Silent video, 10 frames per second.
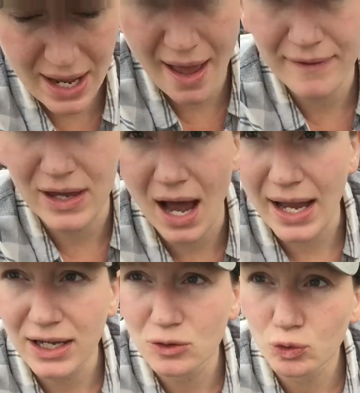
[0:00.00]
heavy,
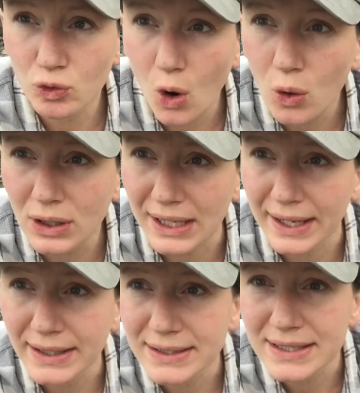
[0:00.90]
I can roll
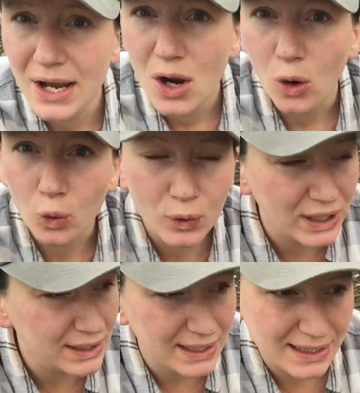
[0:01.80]
it
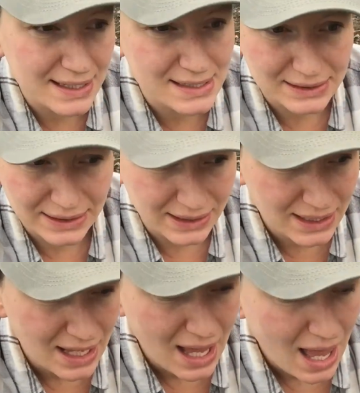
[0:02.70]
really easily
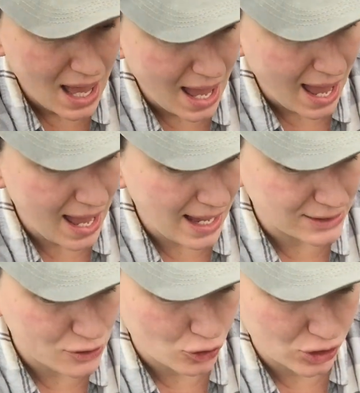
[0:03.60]

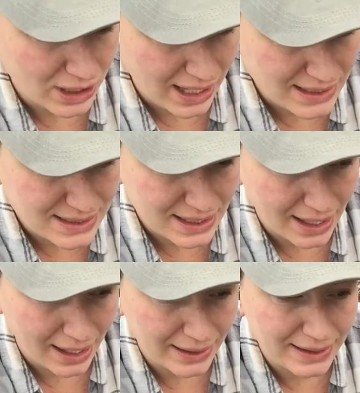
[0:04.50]
and create
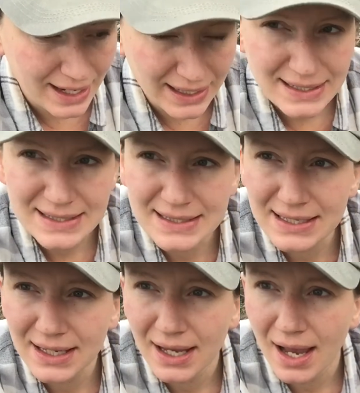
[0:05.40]
a nice
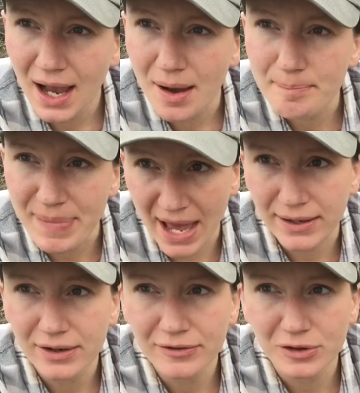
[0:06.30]

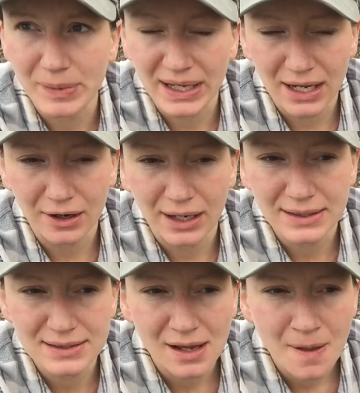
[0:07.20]
bed for my
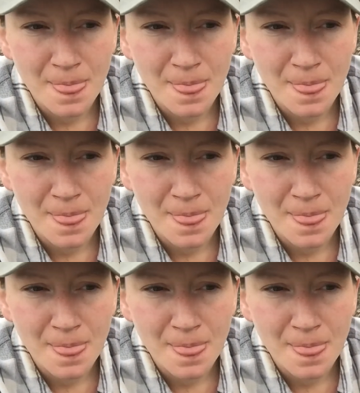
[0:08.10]
carrots.